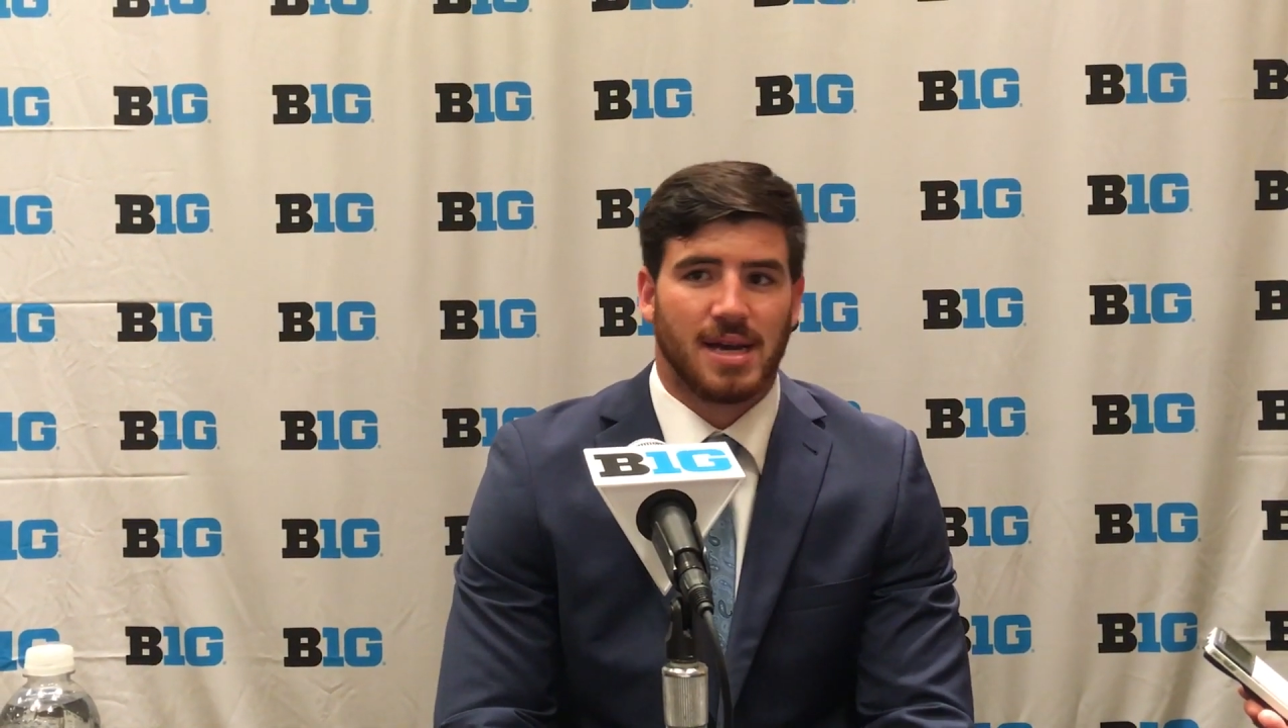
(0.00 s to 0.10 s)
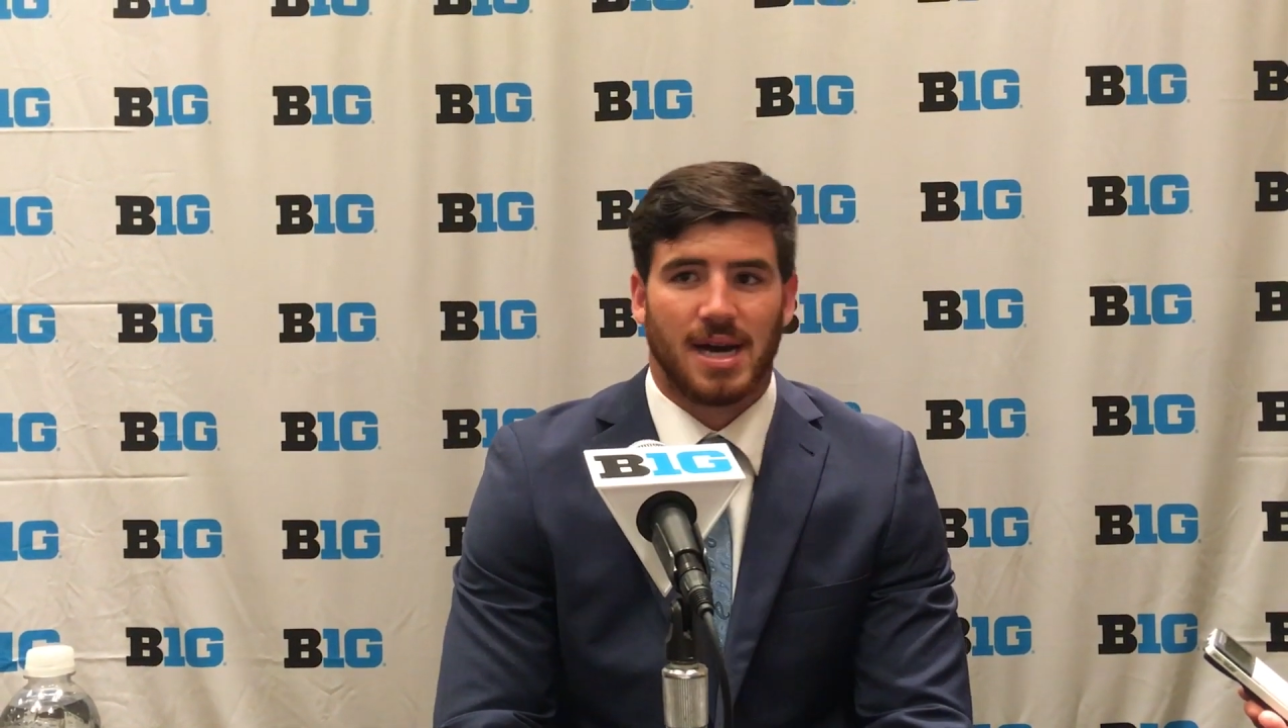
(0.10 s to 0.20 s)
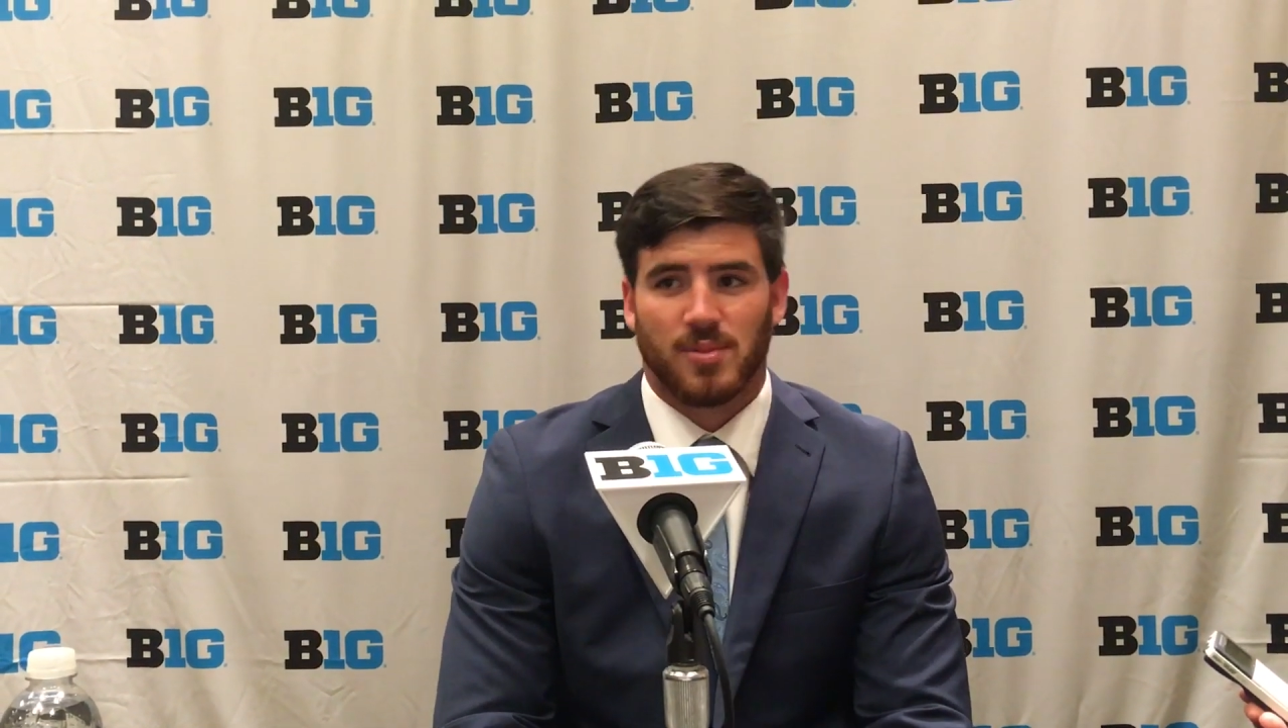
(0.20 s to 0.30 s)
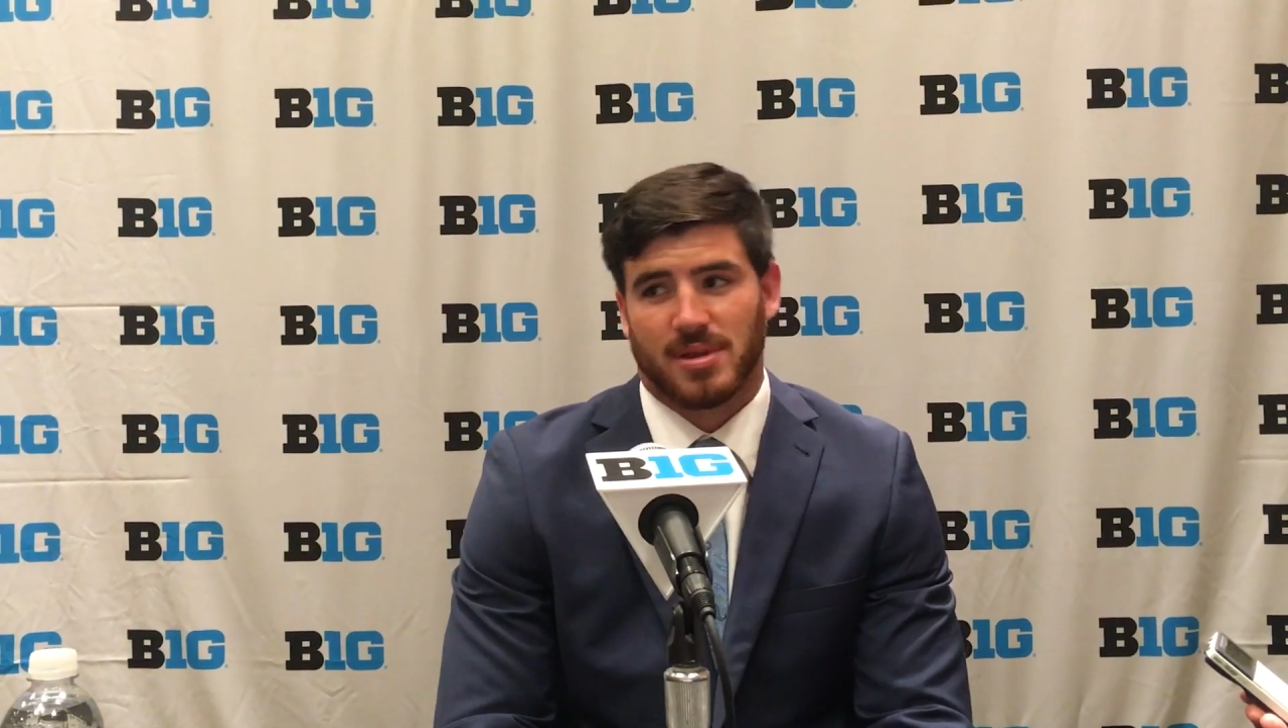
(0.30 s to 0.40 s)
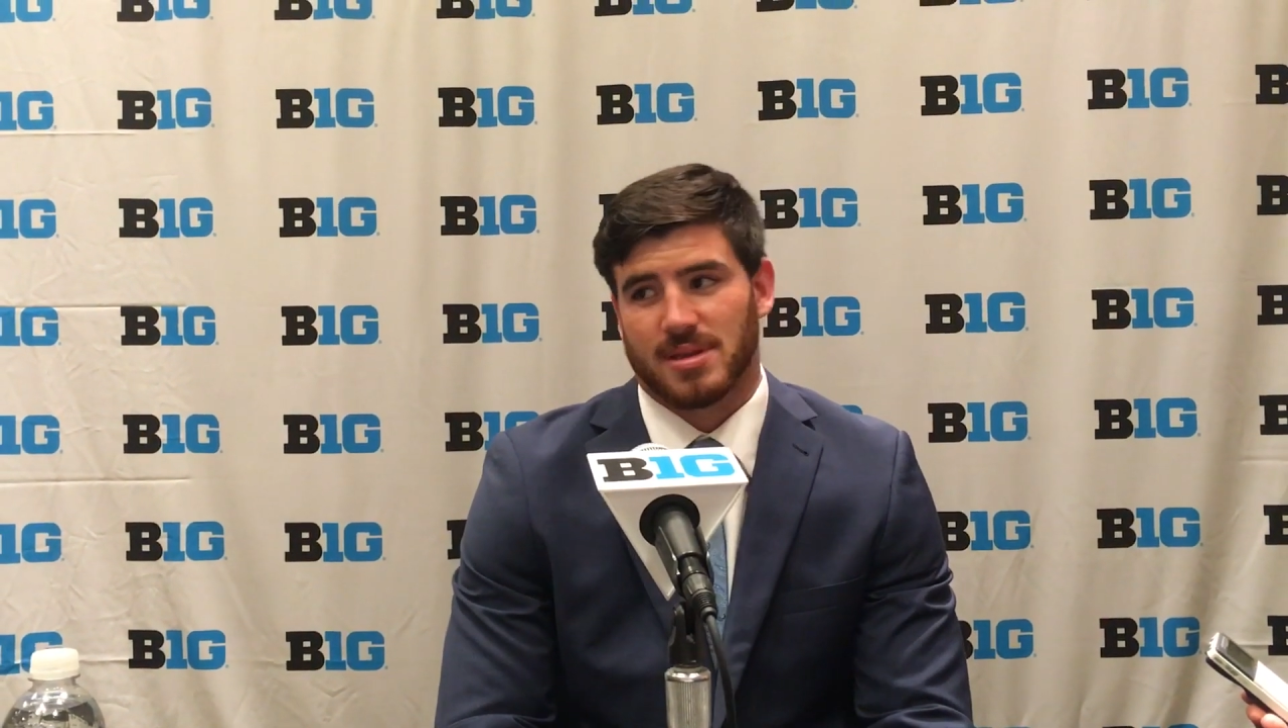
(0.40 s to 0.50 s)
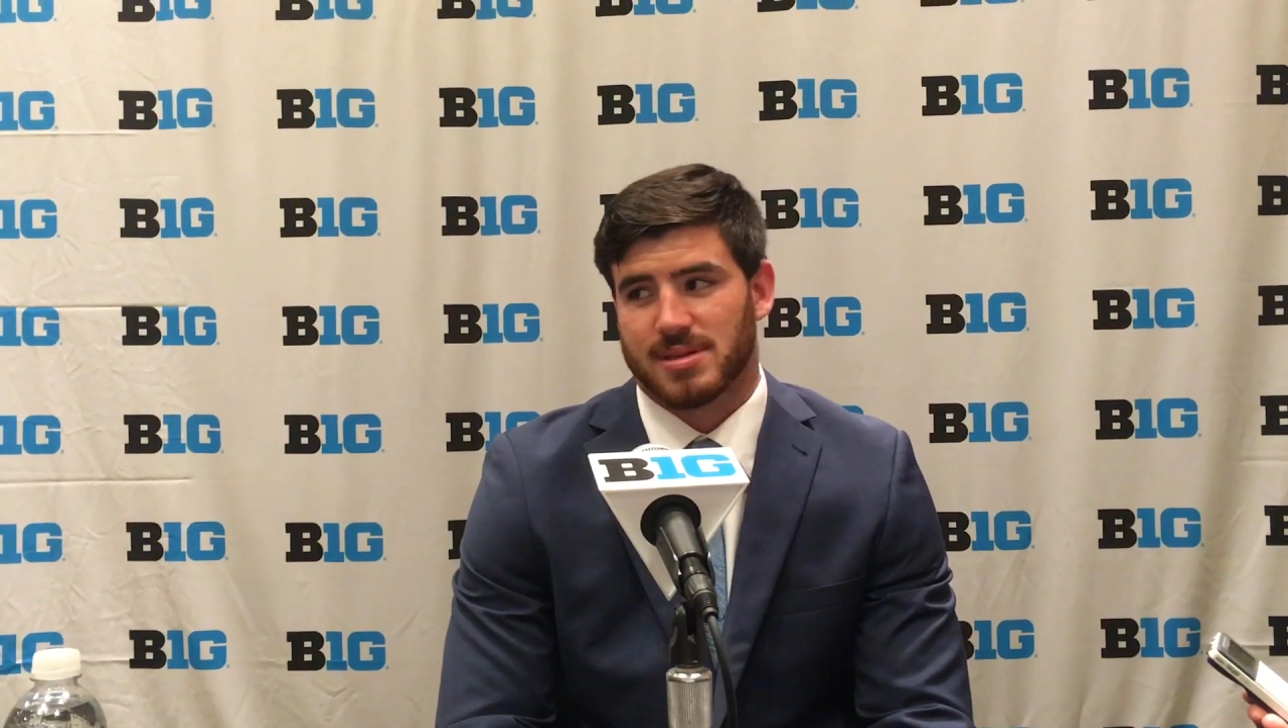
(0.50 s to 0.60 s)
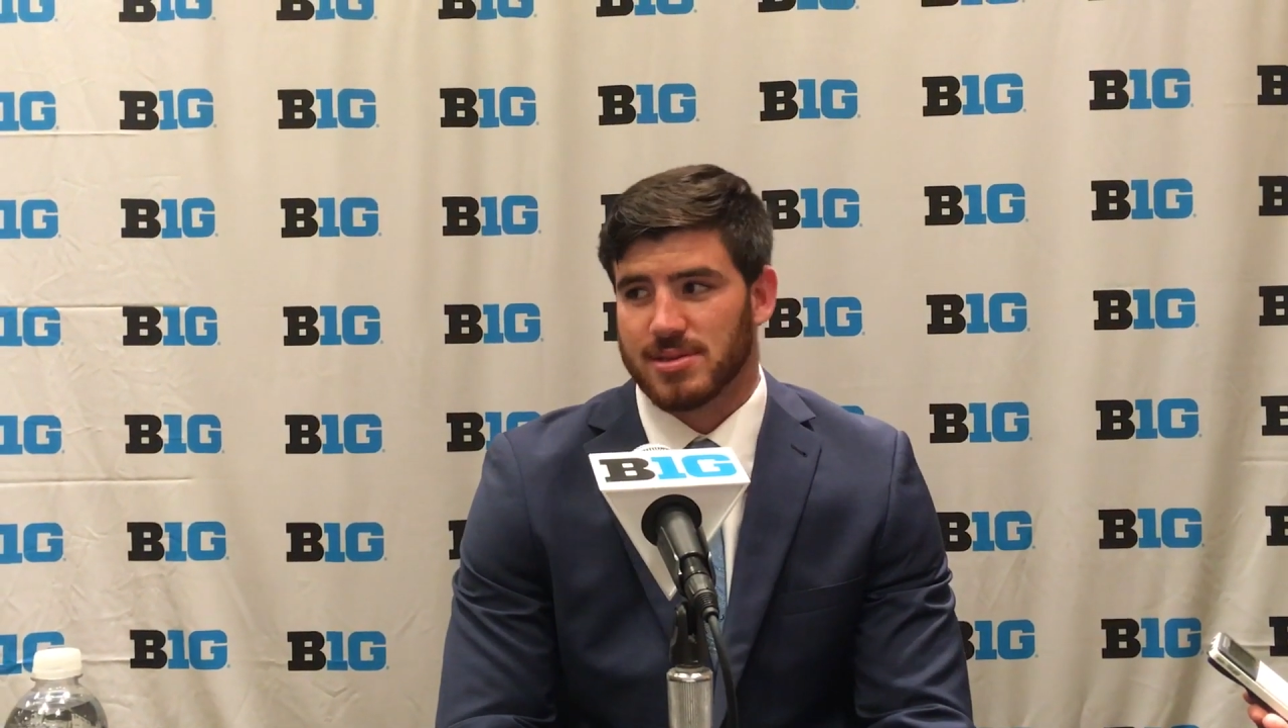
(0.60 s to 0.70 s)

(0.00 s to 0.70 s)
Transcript: um, with these